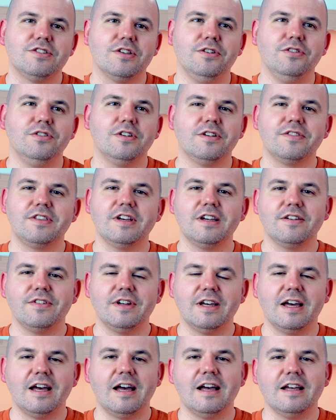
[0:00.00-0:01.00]
So you can think of
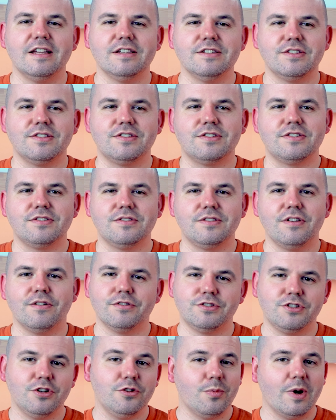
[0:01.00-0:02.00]
it as there
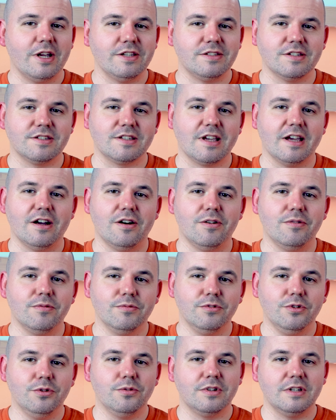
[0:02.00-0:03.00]
are two ways to scale.
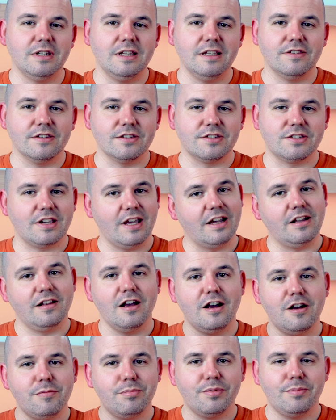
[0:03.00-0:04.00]
You can either scale
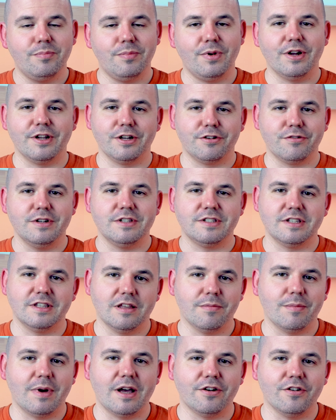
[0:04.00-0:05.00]
up by increasing
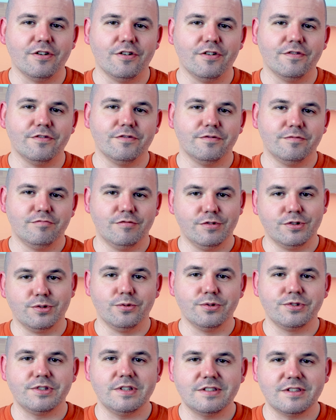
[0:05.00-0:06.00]
the amount of
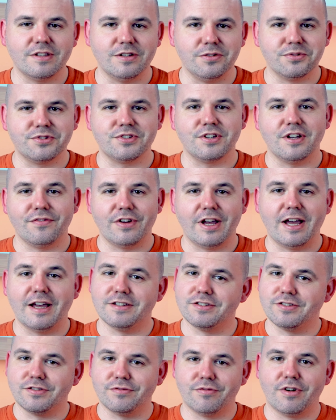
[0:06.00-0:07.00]
resources that your server
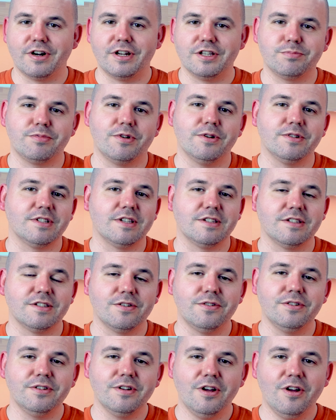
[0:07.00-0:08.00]
has to run its processes
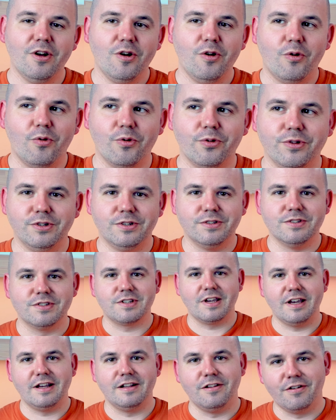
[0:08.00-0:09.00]
on, or you can
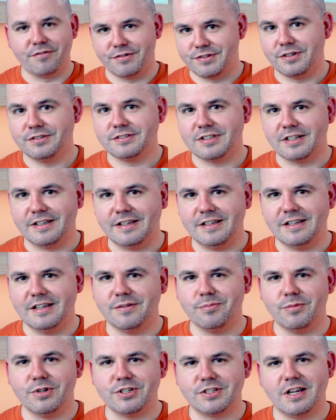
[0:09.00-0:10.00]
scale horizontally,
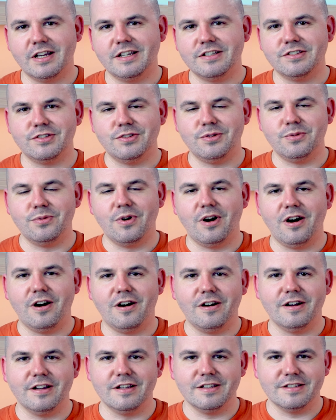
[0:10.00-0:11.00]
in which case you are